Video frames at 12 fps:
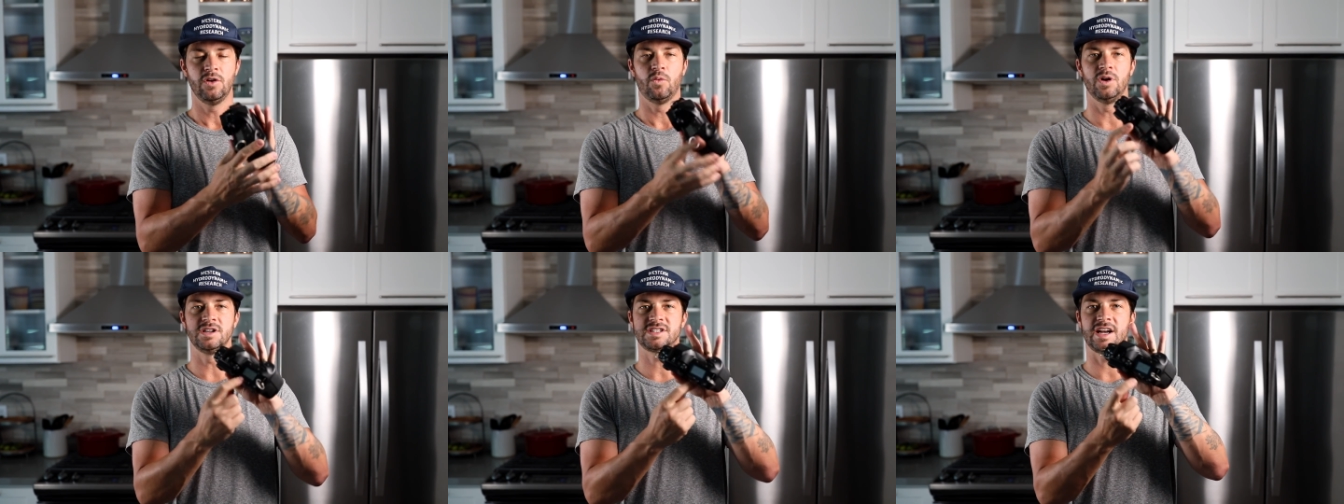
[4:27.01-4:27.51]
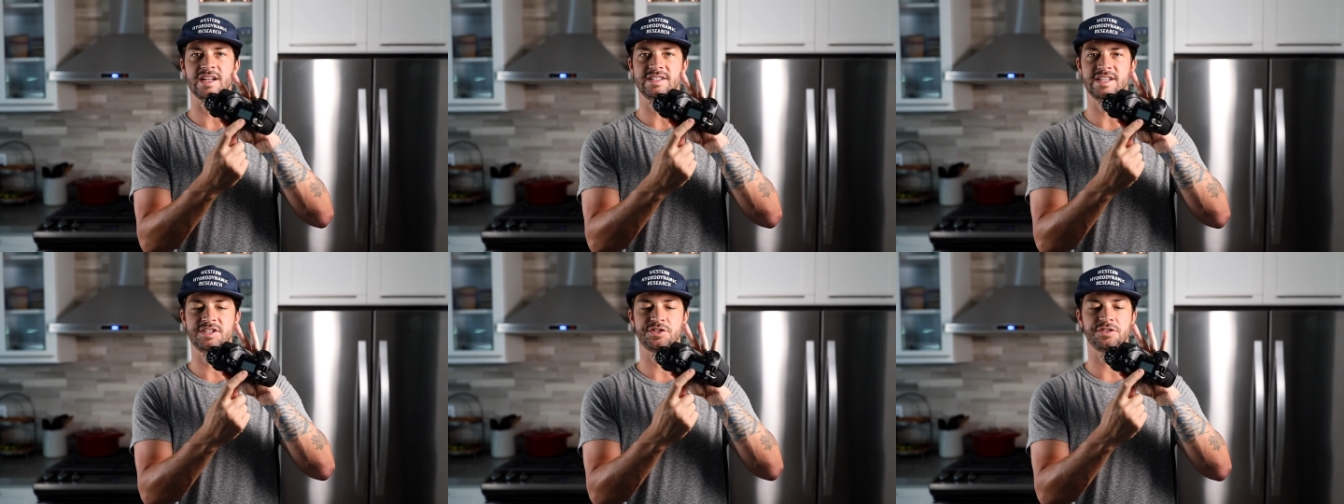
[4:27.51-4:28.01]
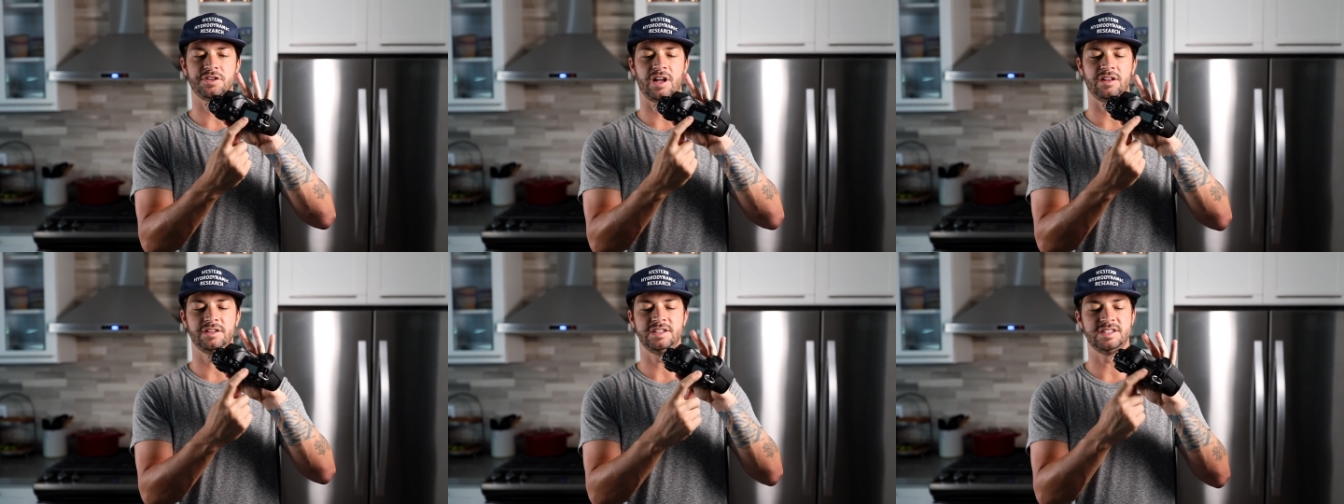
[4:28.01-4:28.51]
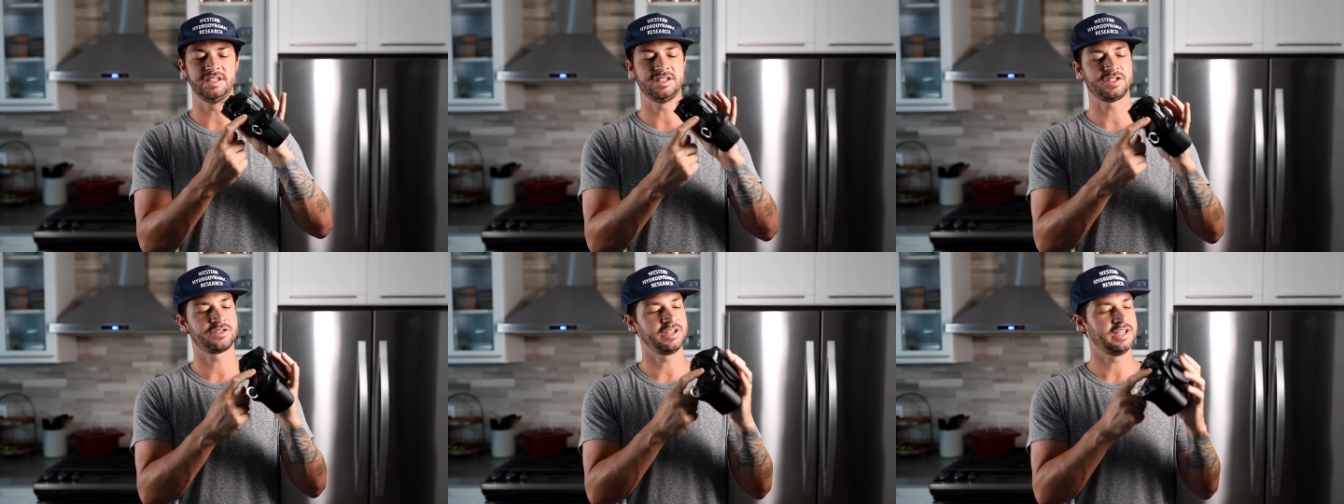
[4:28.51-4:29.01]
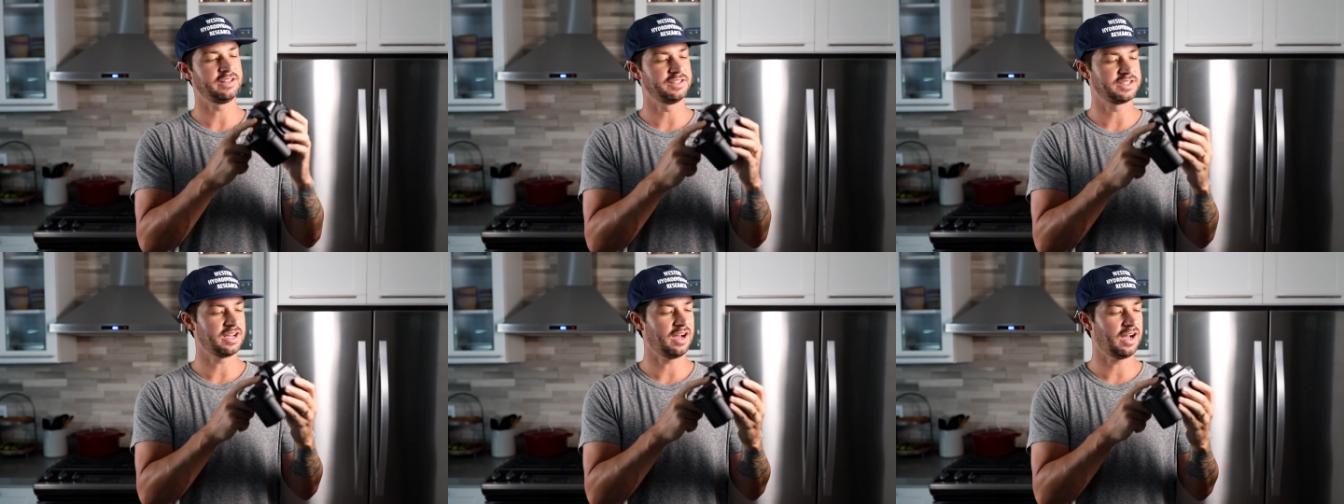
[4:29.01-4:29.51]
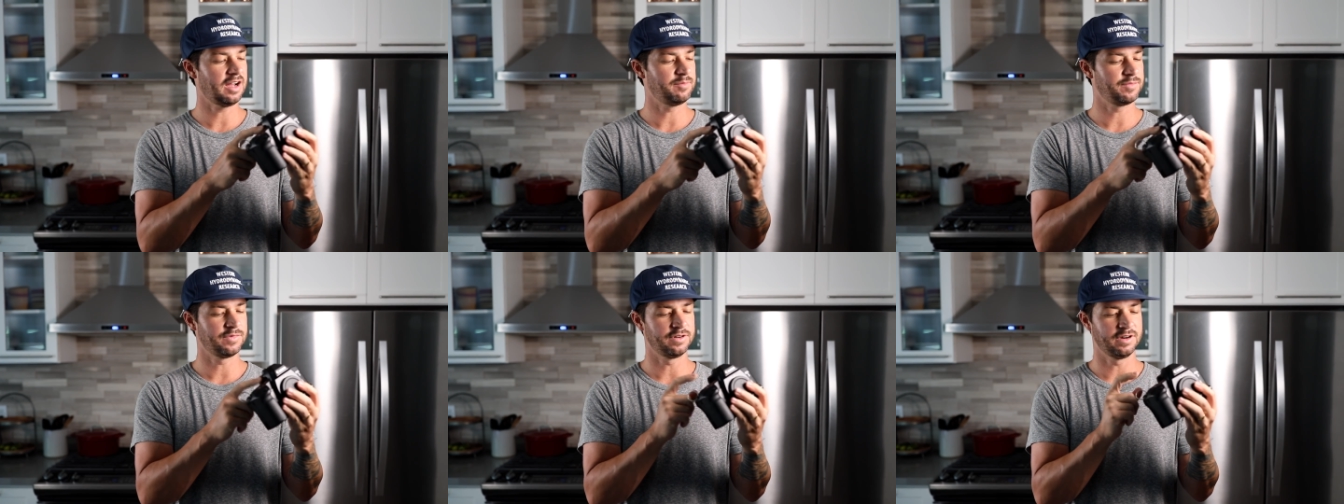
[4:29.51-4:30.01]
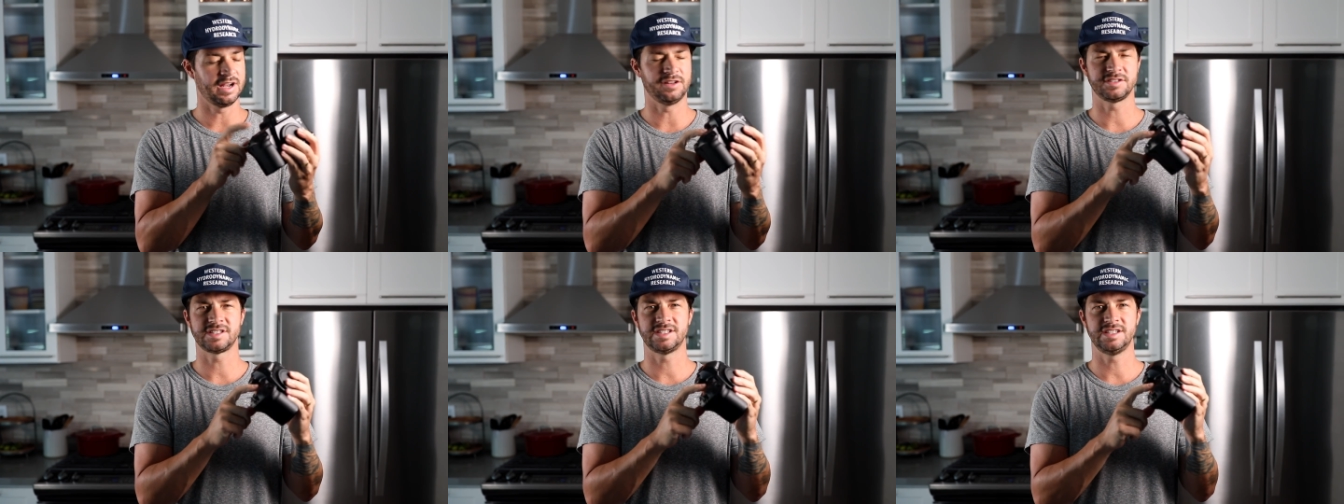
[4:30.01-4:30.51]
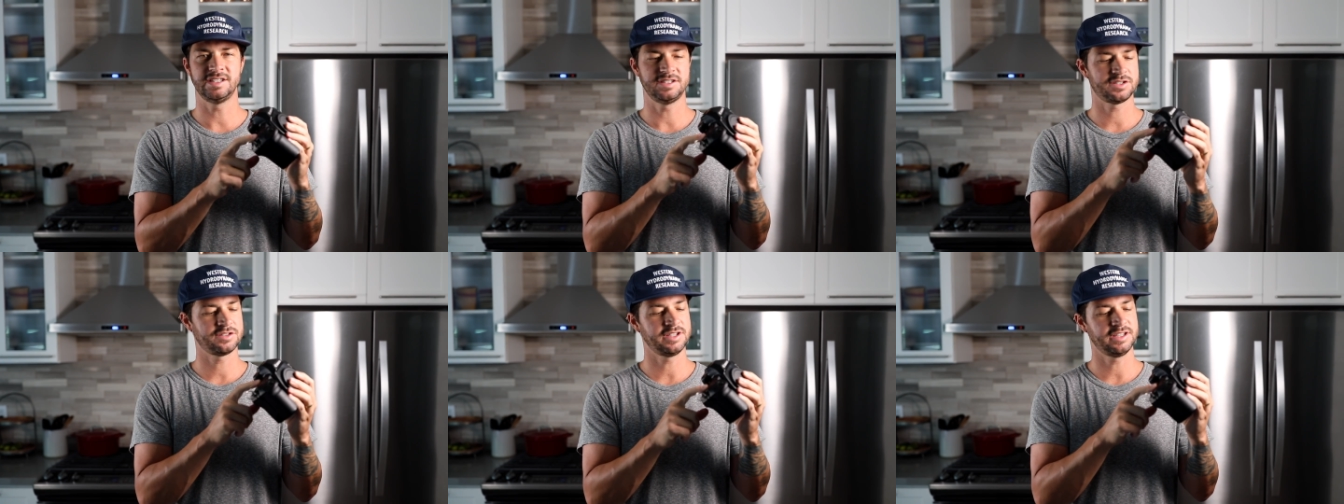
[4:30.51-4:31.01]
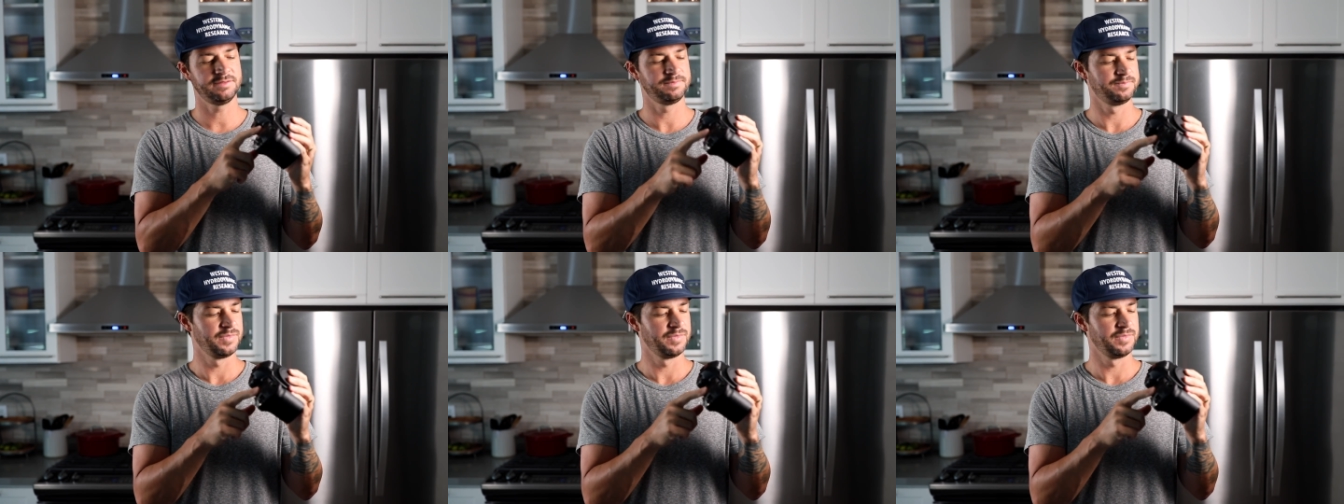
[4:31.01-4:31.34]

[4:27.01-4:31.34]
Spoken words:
where it's got a digital LED screen on the top or LCD screen,